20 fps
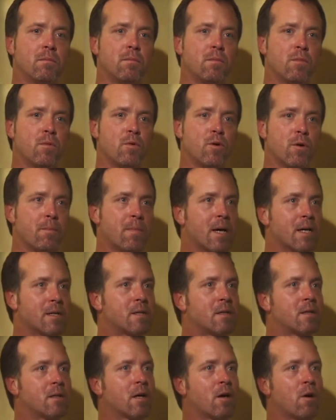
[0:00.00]
your
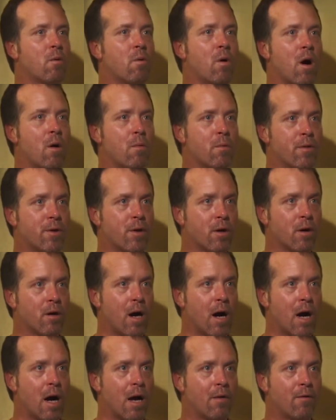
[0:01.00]
best to go on with your
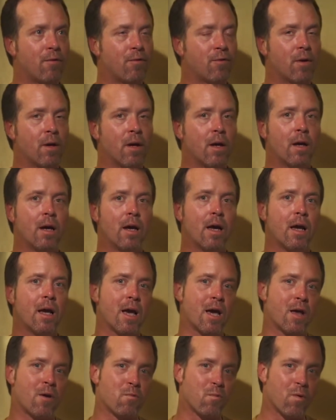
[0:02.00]
lives.
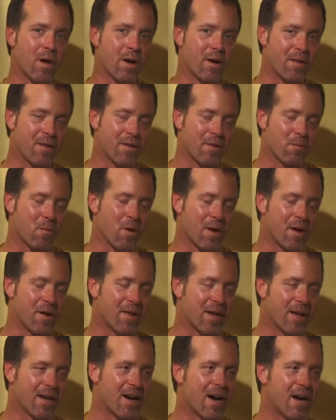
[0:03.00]
And one of the one of
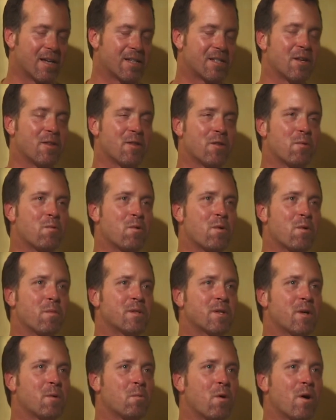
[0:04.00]
the guys in the room
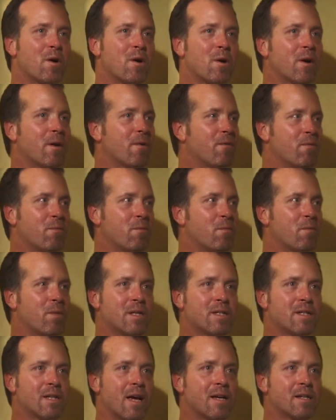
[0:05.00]
said, "Wonder if we
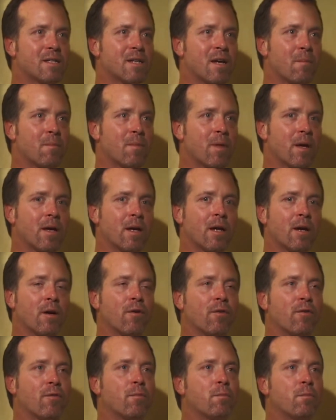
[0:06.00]
say something." And he
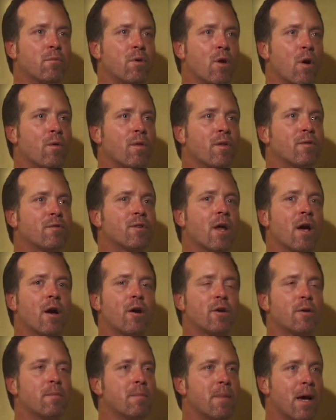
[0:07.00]
goes, "Know this now:
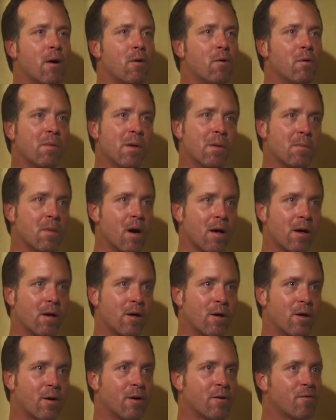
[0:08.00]
your mail will be
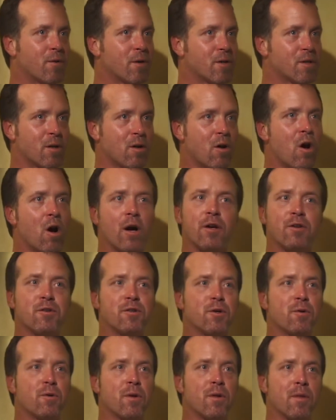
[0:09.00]
monitored for as long as
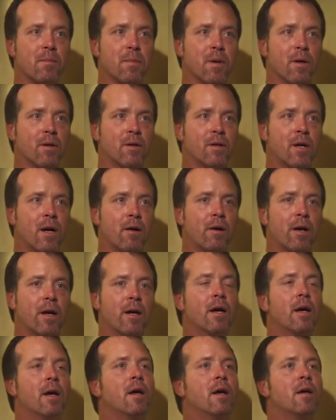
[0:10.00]
you are in the military.
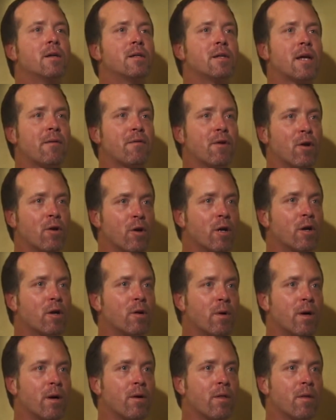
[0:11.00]
To have a good
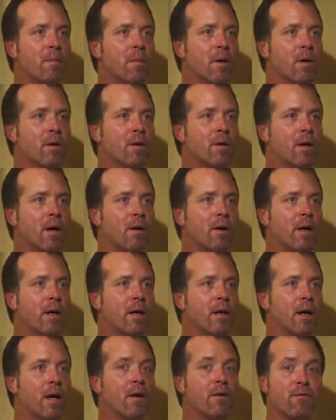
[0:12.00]
career in the
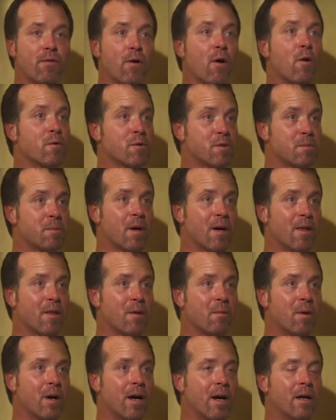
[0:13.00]
military and phones, by the
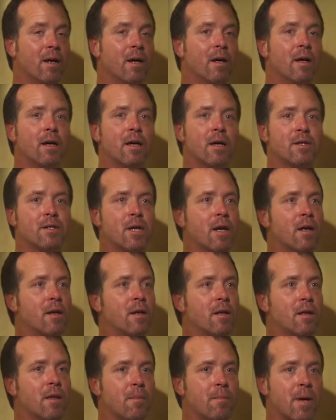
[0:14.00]
way." He
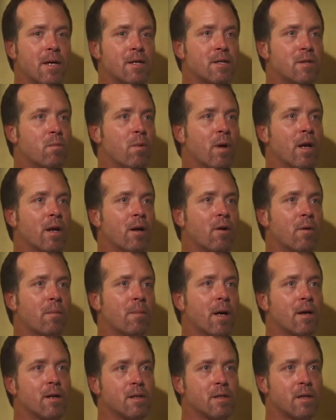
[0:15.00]
said, "The best way to go
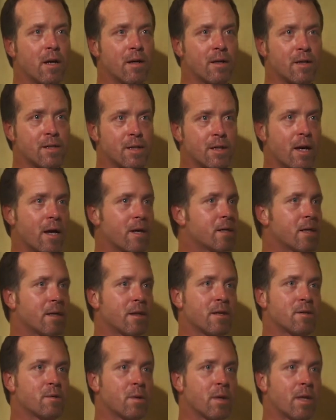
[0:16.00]
about it is not discussing
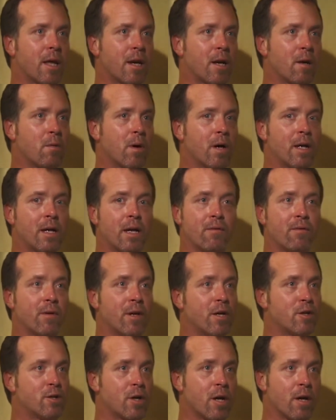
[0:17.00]
this with anyone, even
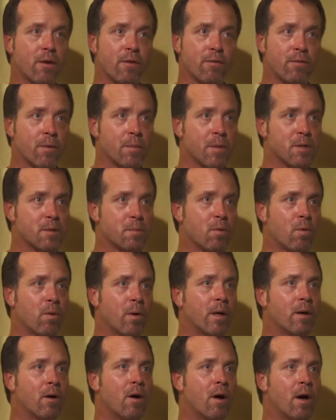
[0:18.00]
each other, from this
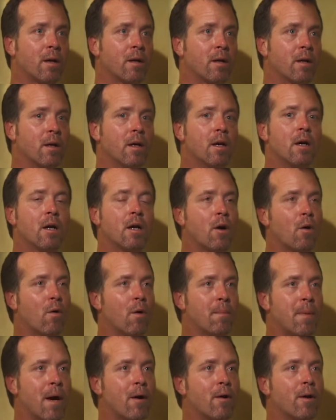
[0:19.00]
point on. Go
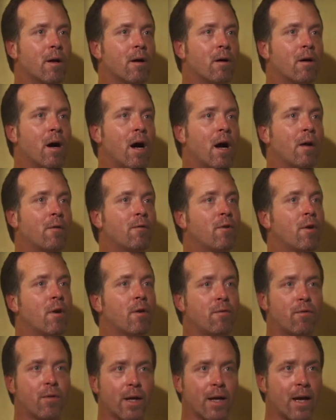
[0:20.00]
about your lives,
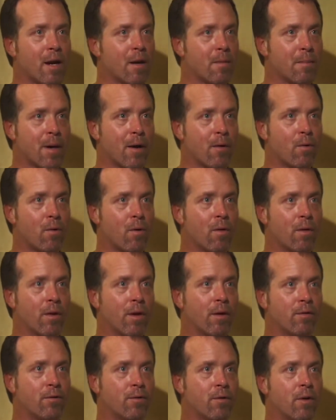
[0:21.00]
forget about all
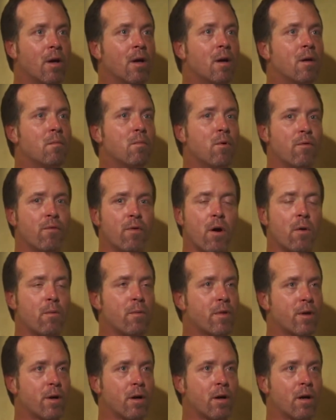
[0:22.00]
this." move on
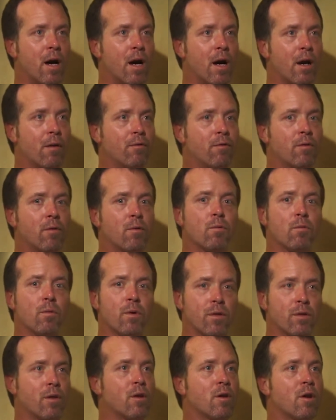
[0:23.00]
with your lives
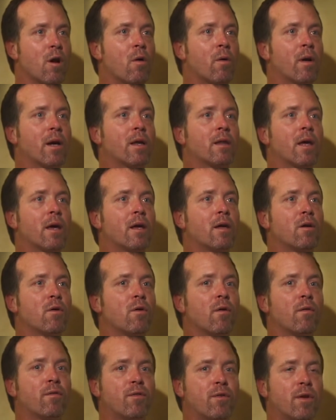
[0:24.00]
with the knowing that you
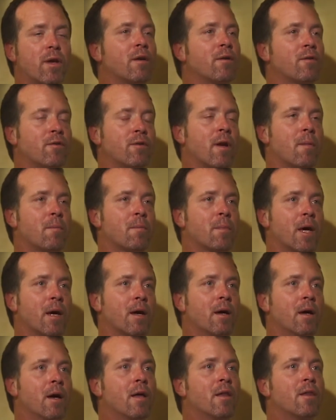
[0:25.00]
have seen
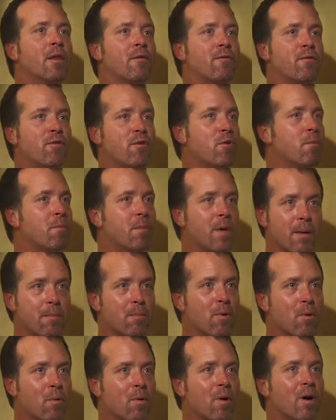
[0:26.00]
something that few
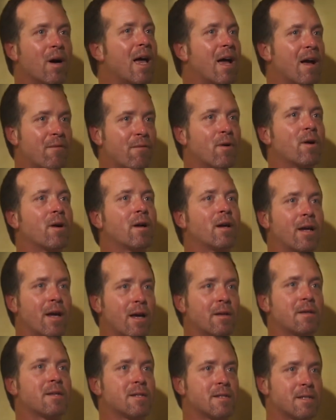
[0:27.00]
people will ever
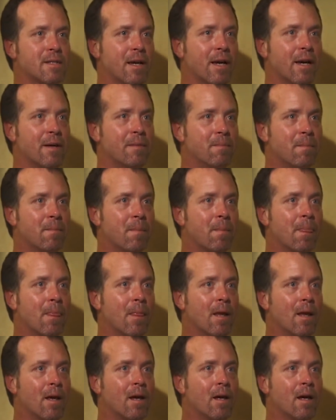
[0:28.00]
get to see.
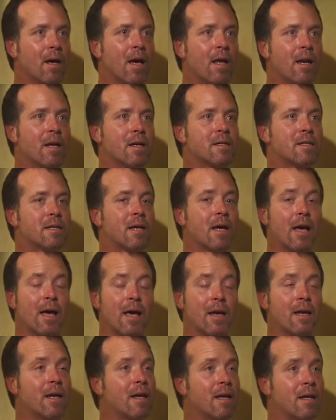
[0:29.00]
And he said,
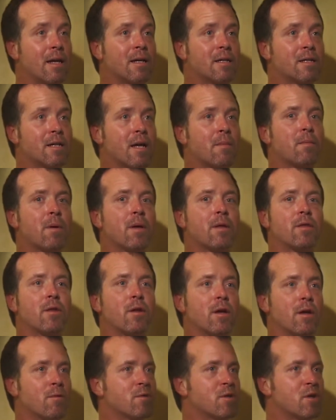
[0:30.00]
and, and he said, but
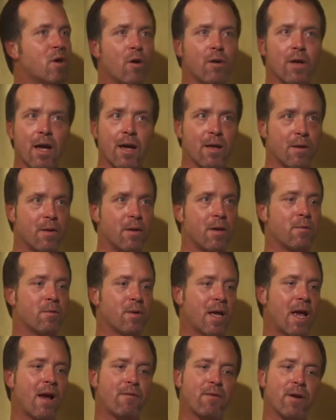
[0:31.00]
the, it was all, and he,
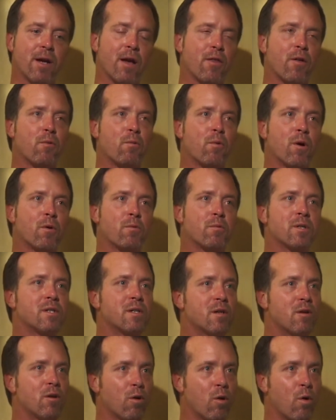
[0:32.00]
every other word
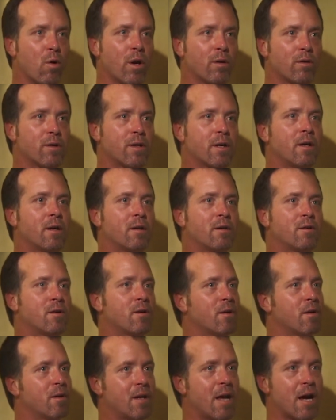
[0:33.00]
was loyalty
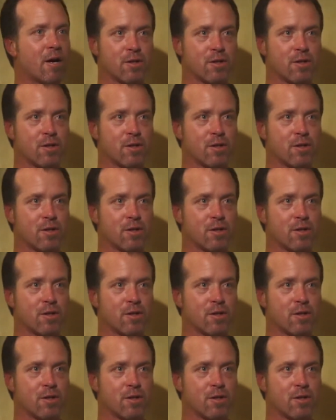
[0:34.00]
to national